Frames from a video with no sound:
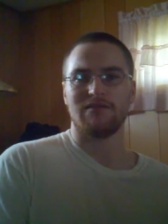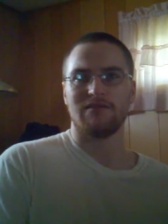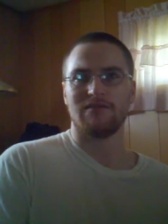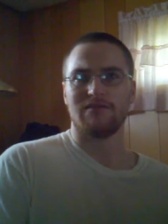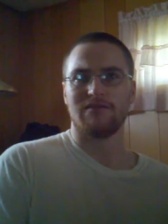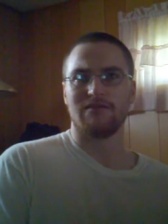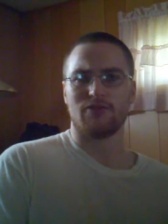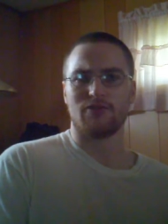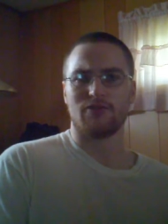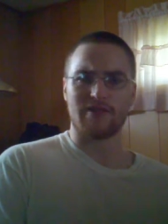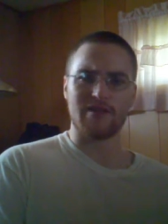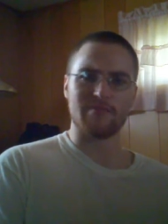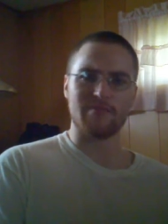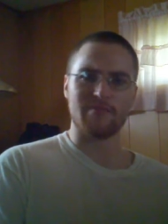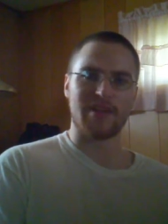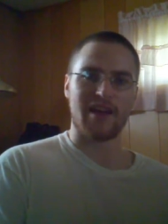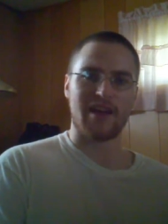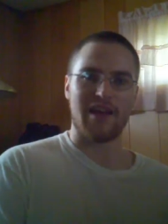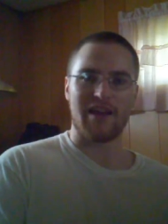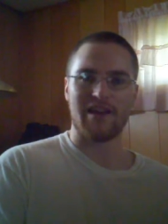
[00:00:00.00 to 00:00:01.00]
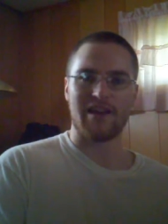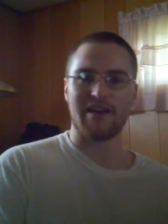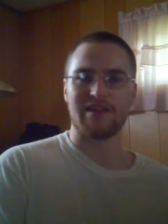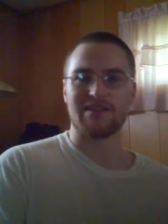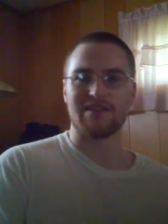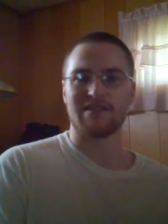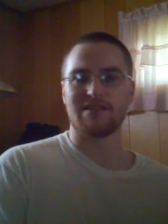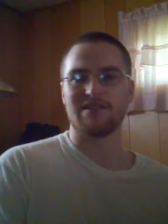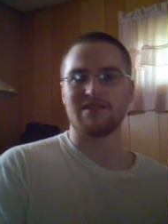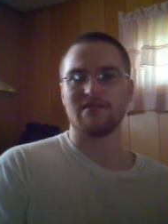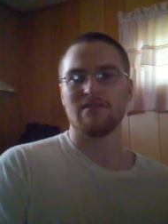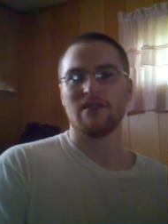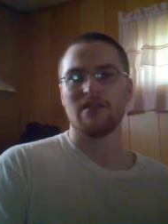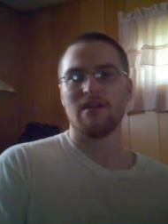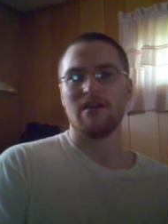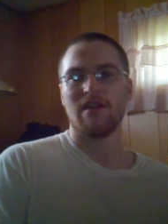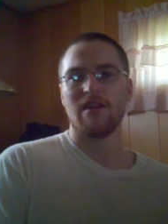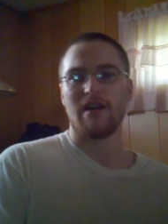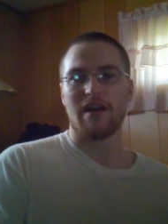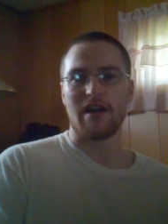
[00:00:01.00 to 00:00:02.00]
Dreamcast,
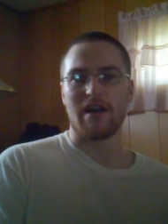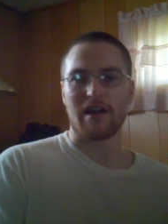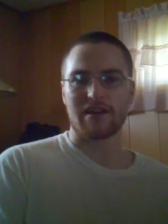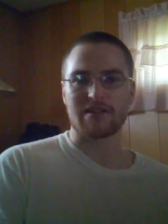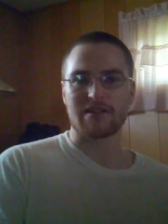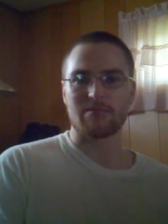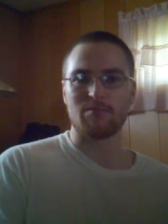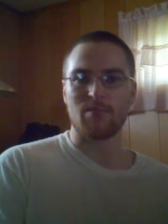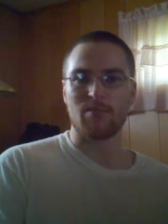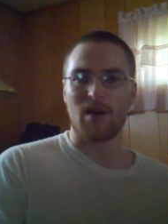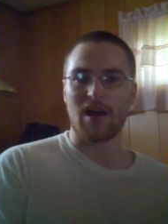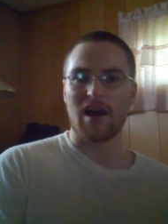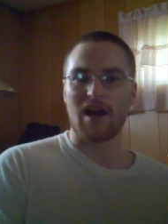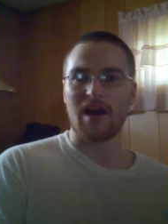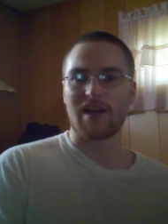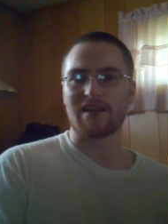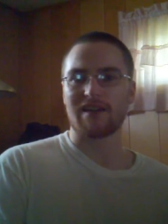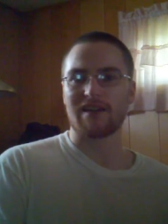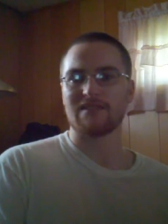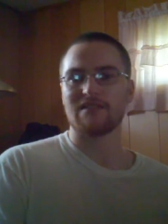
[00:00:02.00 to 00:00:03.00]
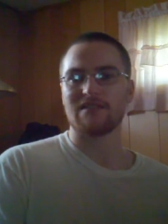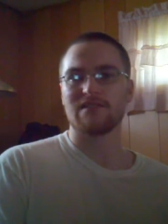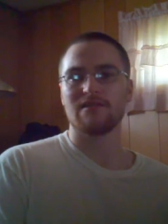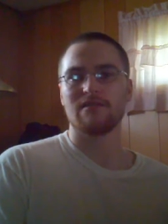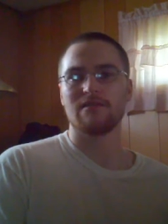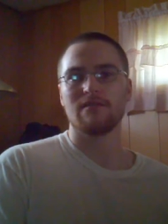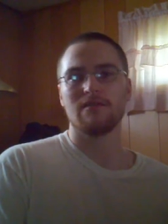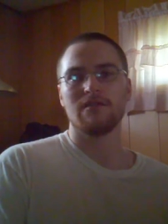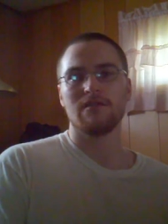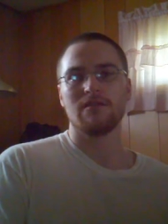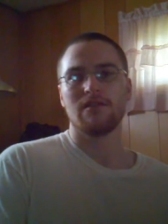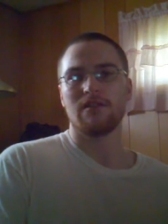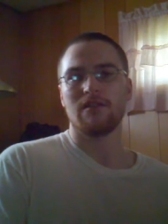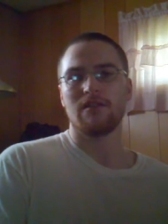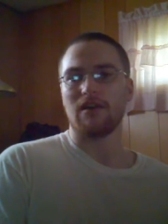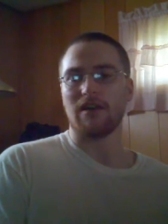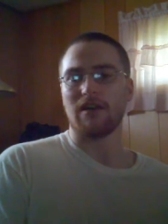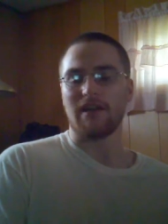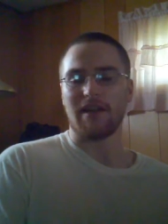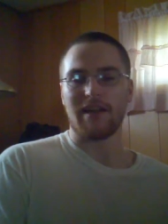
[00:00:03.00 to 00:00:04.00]
Xbox,
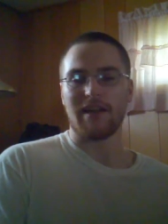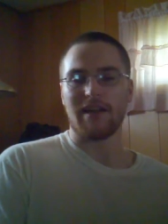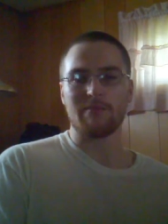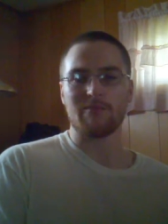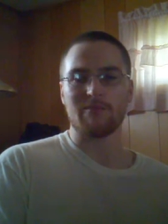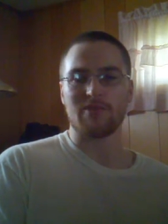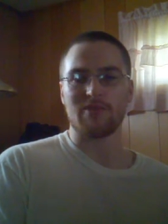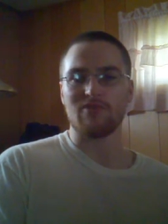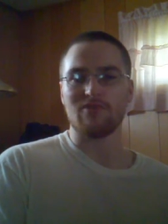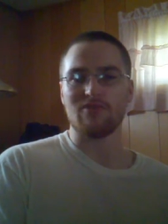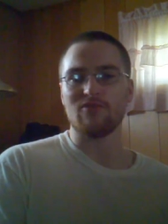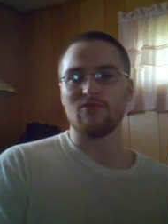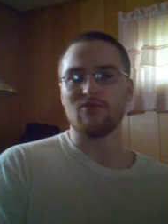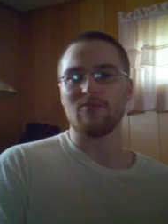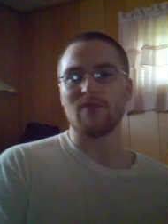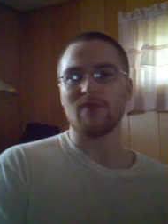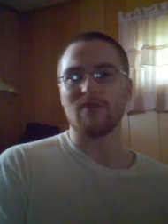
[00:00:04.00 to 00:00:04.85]
GameCube.